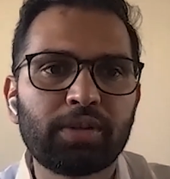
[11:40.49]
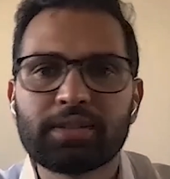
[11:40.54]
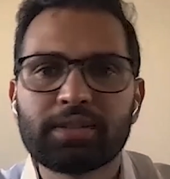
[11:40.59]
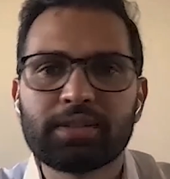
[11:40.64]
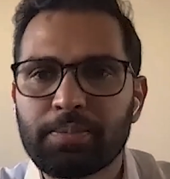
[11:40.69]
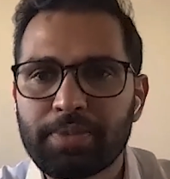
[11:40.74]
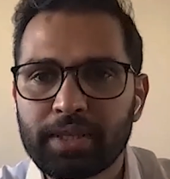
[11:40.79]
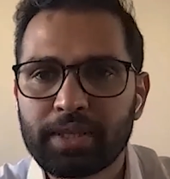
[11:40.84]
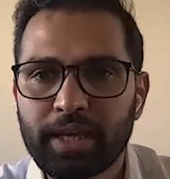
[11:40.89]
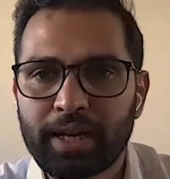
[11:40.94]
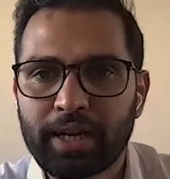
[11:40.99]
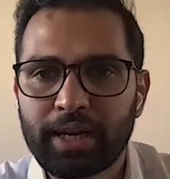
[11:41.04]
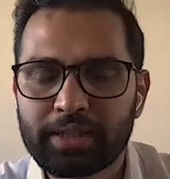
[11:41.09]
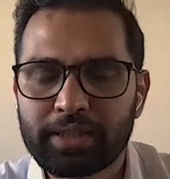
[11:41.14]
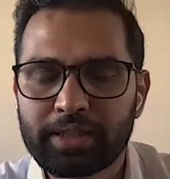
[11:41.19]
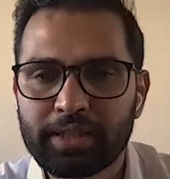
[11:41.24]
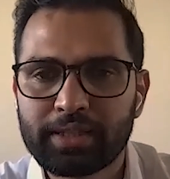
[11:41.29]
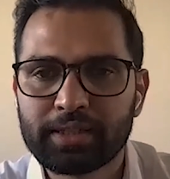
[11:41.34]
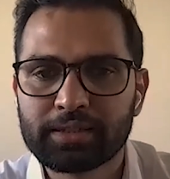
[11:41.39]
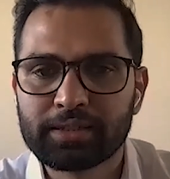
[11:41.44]
It's something that I
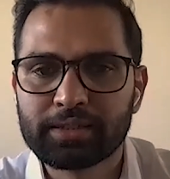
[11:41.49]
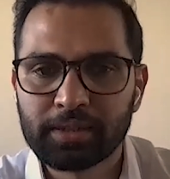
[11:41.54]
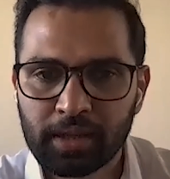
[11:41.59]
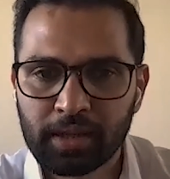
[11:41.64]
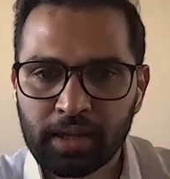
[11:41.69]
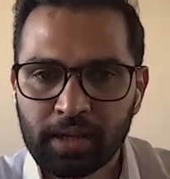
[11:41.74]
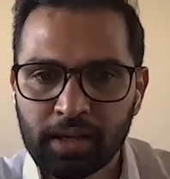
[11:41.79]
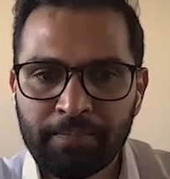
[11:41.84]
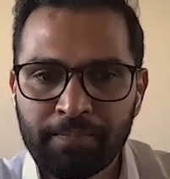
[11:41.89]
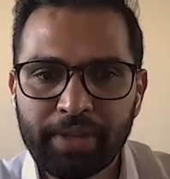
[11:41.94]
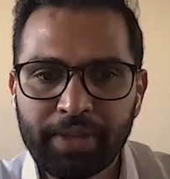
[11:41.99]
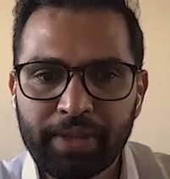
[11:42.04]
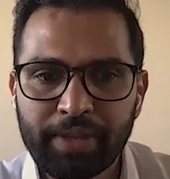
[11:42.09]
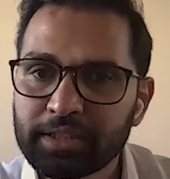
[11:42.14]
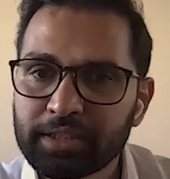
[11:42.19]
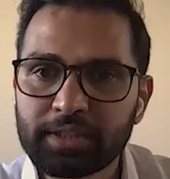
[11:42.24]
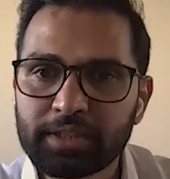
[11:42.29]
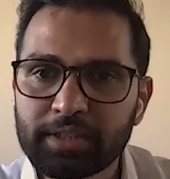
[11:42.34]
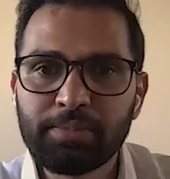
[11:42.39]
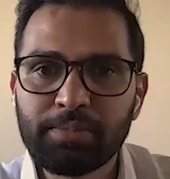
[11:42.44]
think is
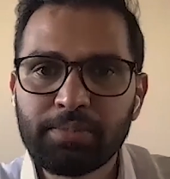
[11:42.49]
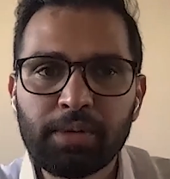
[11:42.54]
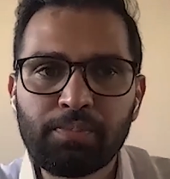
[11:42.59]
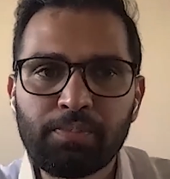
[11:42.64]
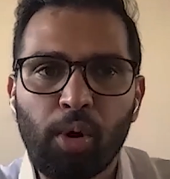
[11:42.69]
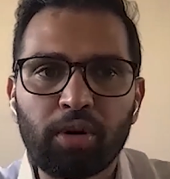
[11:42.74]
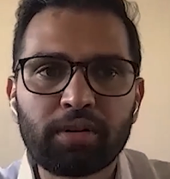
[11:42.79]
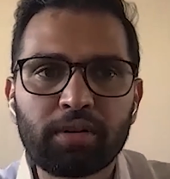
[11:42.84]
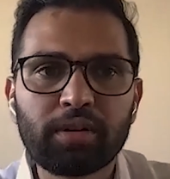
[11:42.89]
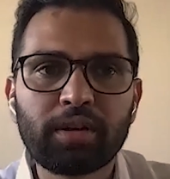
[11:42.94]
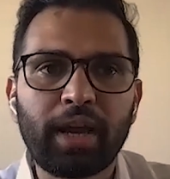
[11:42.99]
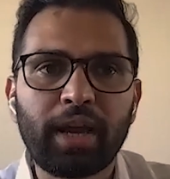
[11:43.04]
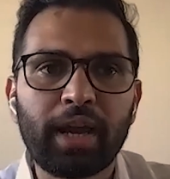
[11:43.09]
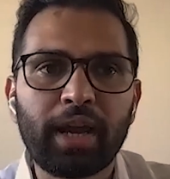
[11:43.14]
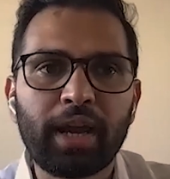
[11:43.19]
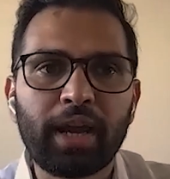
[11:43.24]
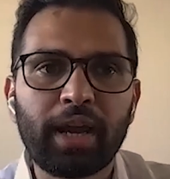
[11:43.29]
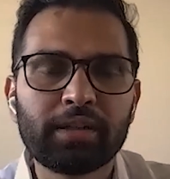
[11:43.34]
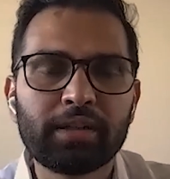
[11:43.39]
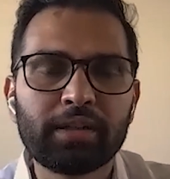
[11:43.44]
extremely important,
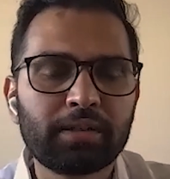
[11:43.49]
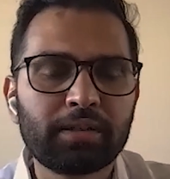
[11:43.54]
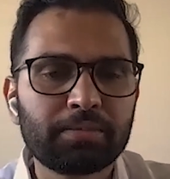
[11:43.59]
and